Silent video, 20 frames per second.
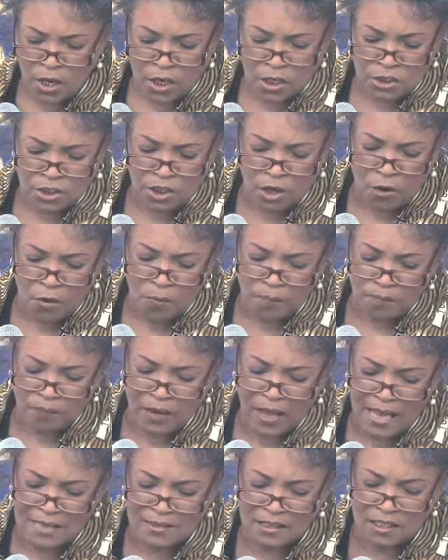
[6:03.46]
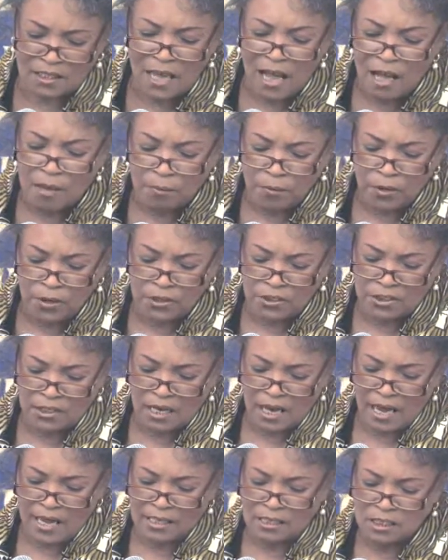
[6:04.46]
So as a young
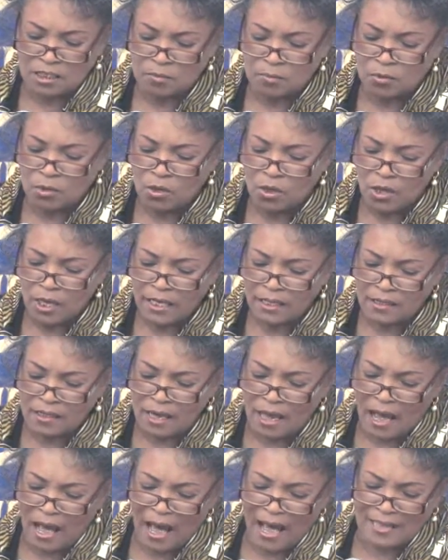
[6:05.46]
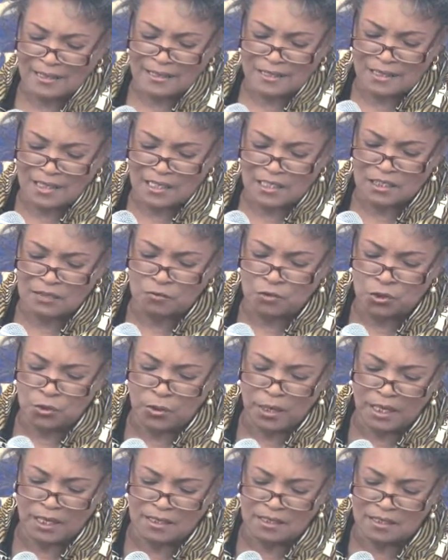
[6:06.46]
person, I explored ideas of
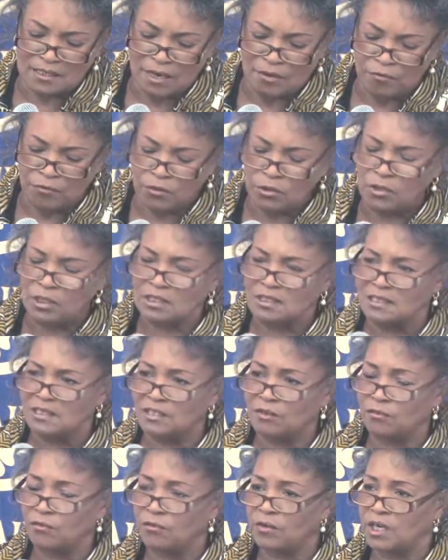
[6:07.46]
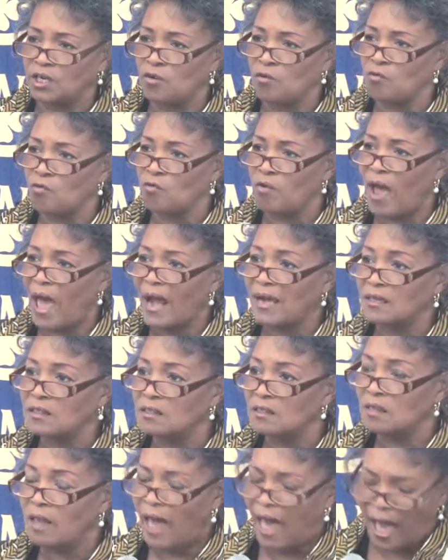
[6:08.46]
joining several different
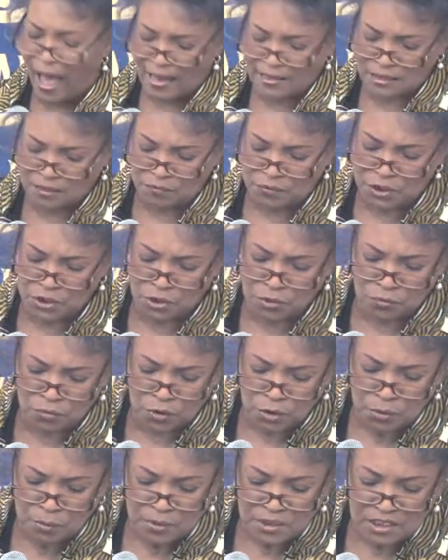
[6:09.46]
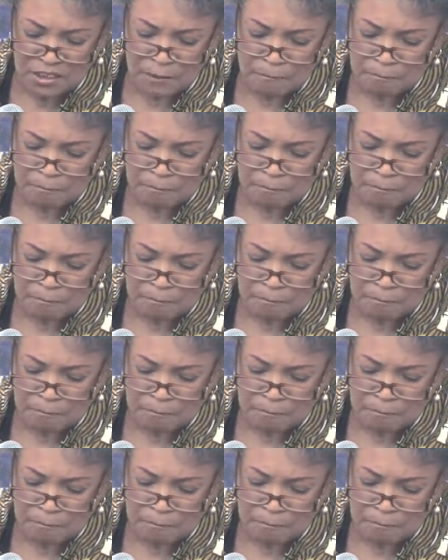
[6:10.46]
radical activist groups.